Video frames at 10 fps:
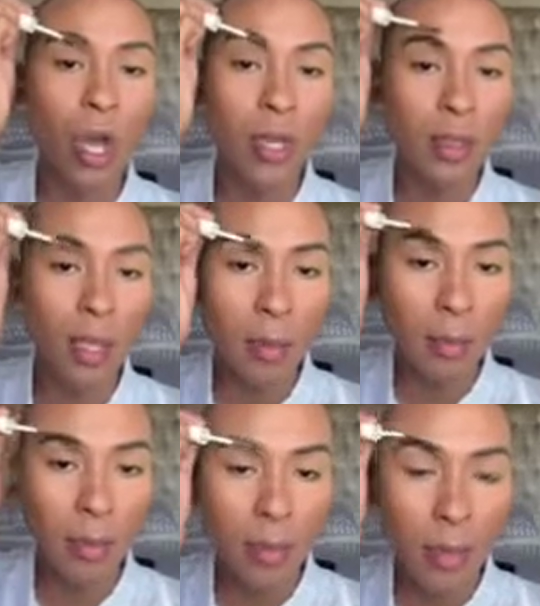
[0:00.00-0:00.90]
darken
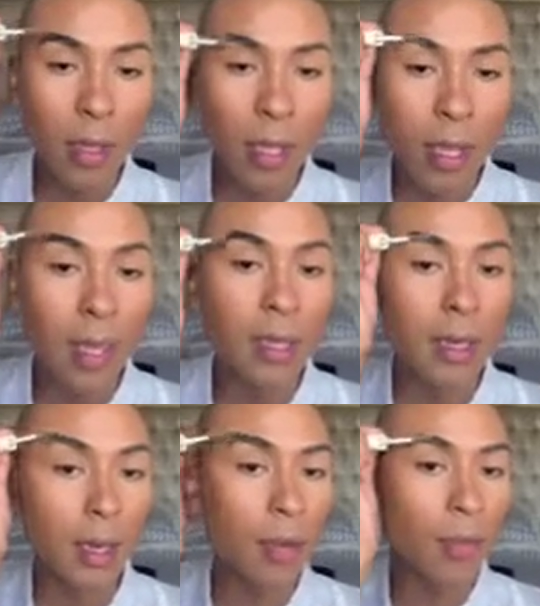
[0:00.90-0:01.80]
them,
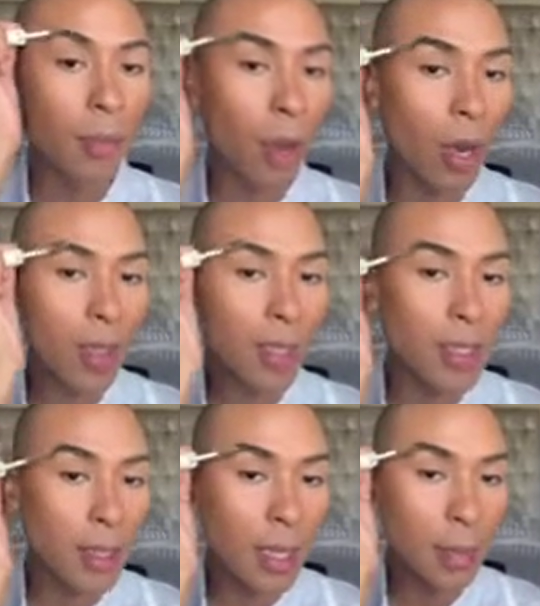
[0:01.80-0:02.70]
get rid of the
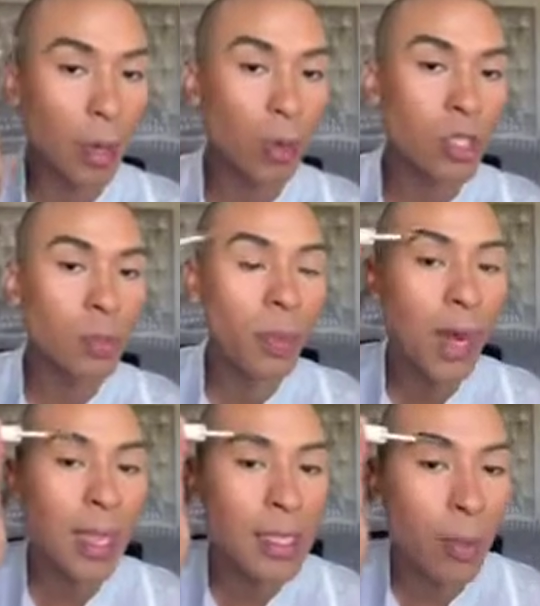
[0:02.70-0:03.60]
product that's in there, but
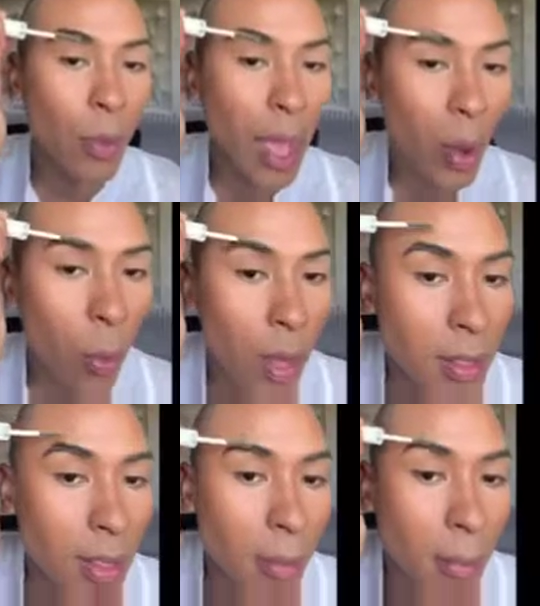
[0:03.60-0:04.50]
also place them where I
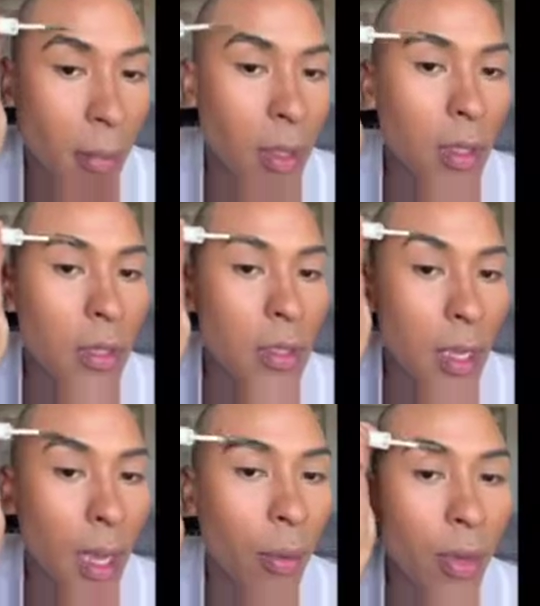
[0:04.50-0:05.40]
want them.
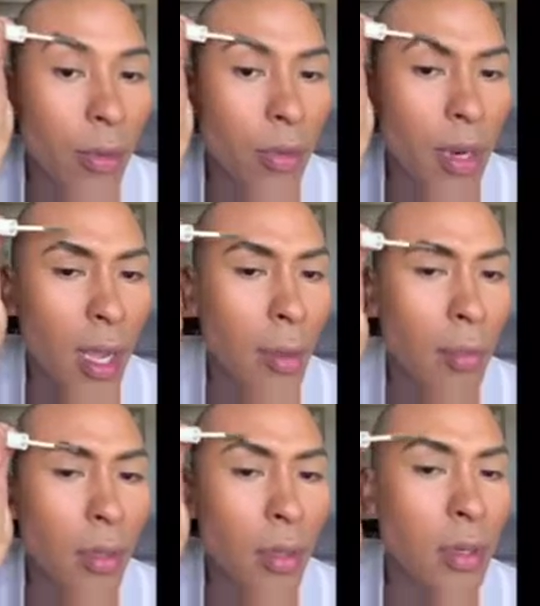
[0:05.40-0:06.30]
So I will lift it
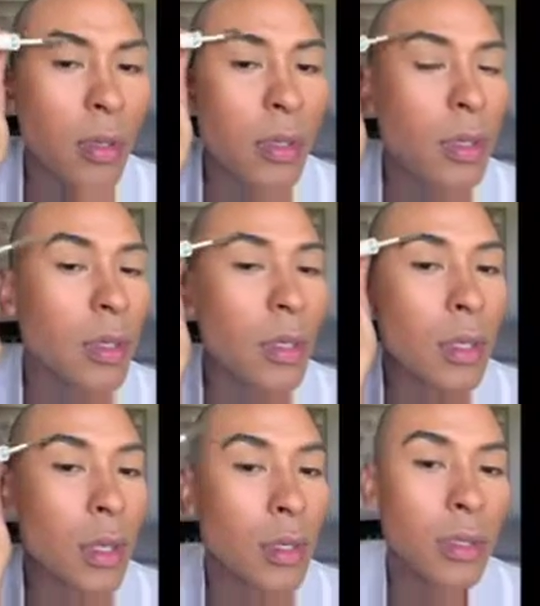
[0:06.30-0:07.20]
up,
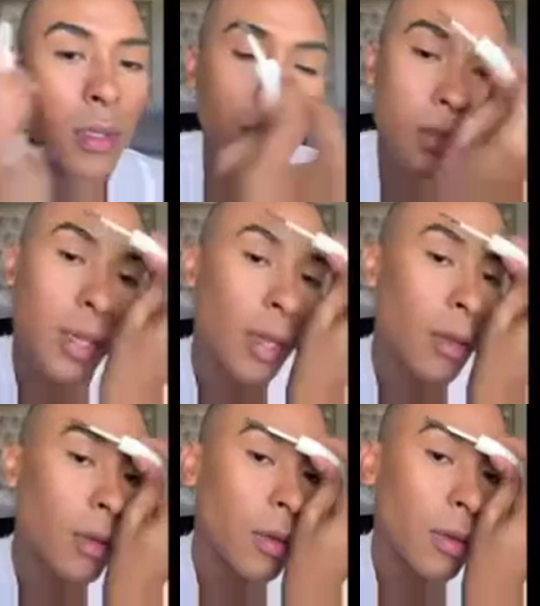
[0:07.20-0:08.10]
you know, just to
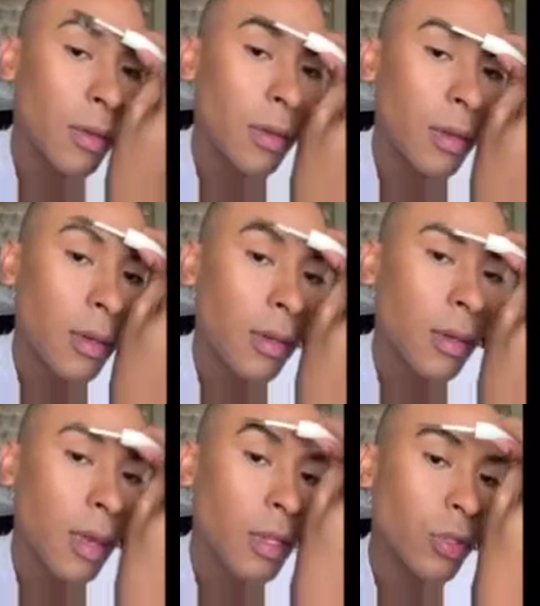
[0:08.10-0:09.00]
get a good
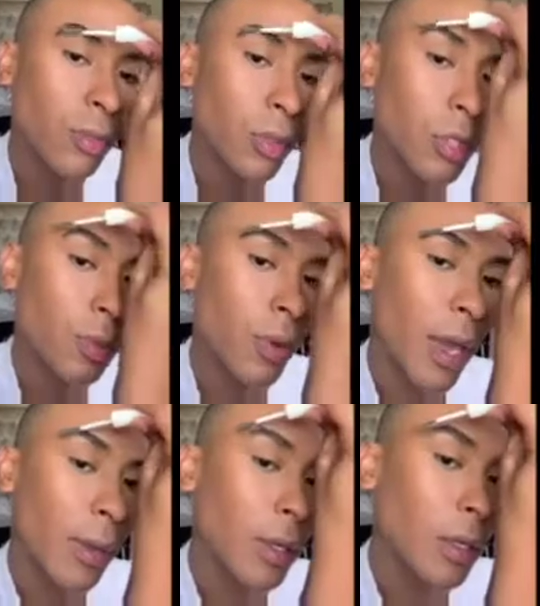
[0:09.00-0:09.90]
natural
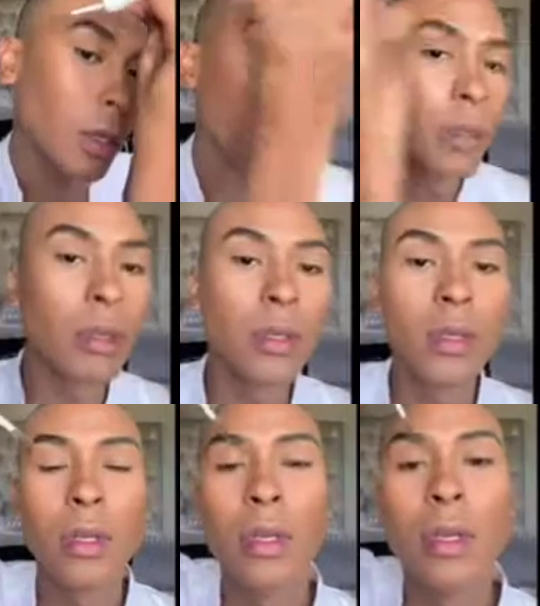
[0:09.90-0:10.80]
bushy brow look.
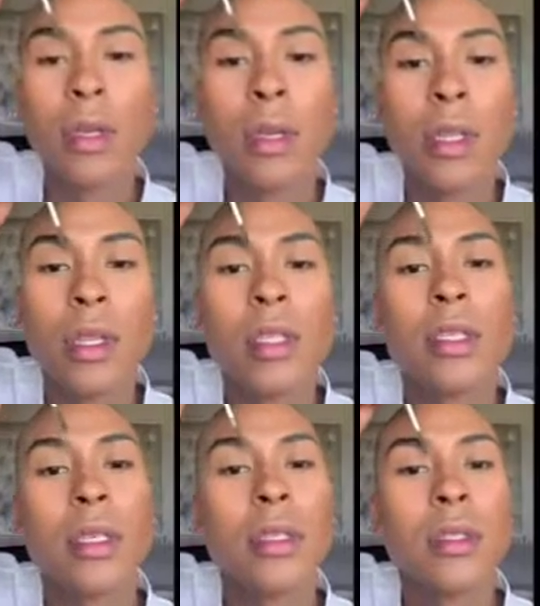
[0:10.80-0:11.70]

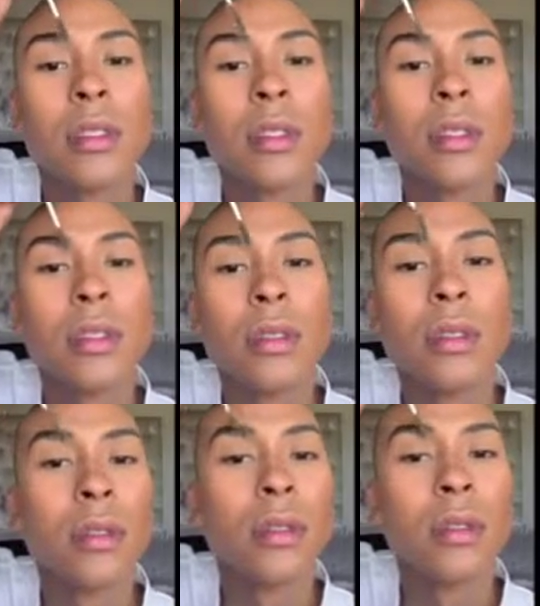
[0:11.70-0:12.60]
In the center,